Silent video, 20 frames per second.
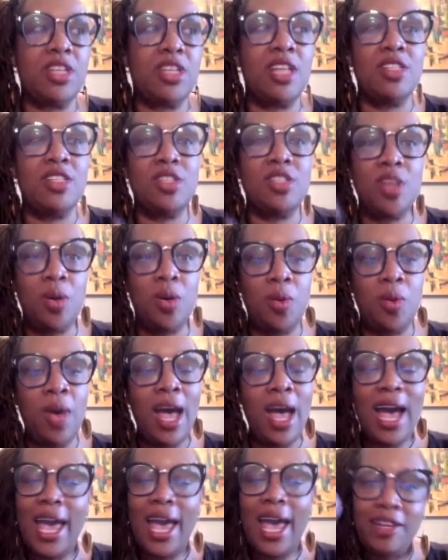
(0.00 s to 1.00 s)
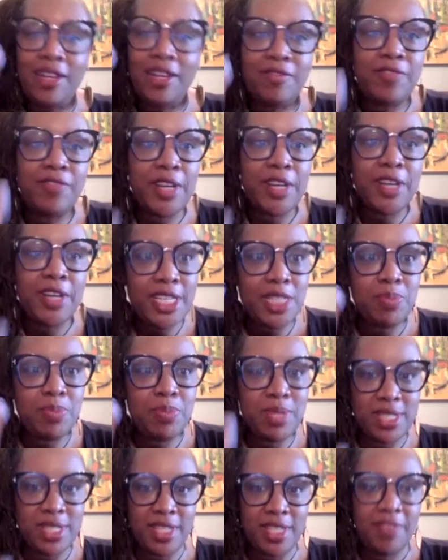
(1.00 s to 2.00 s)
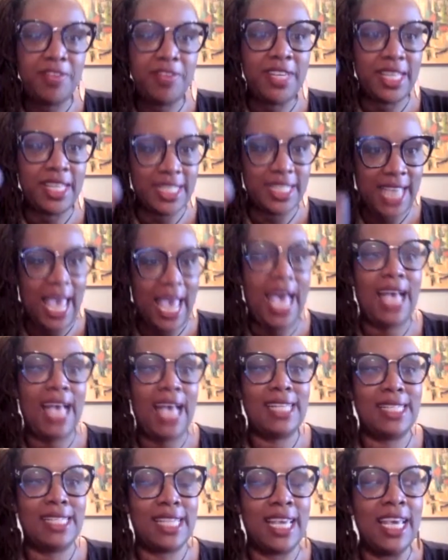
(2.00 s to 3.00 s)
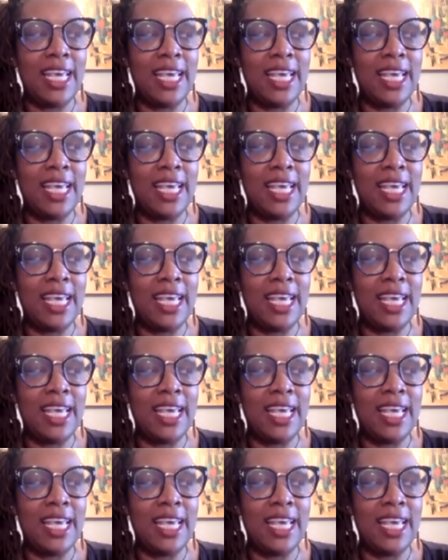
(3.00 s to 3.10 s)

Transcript: And so I had a very specific task.